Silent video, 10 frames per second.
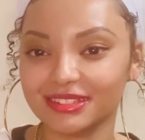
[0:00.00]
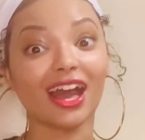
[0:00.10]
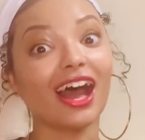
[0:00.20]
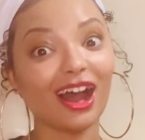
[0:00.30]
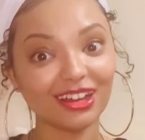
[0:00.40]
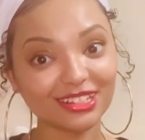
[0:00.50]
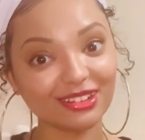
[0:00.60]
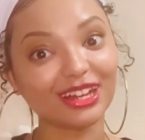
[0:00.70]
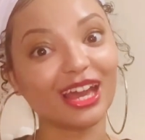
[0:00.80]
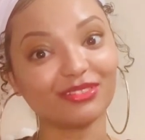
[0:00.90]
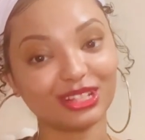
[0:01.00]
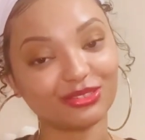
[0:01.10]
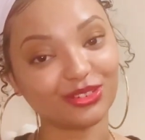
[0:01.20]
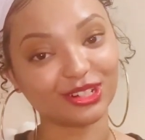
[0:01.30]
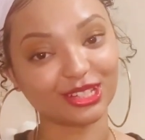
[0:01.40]
I also gave this
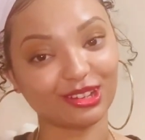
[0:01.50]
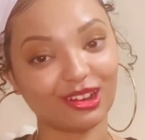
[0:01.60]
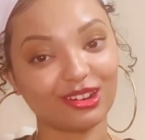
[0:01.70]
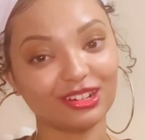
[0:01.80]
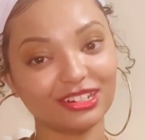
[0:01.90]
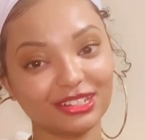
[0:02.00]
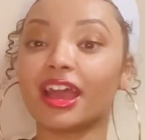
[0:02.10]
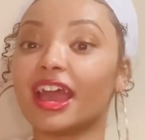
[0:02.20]
4 stars.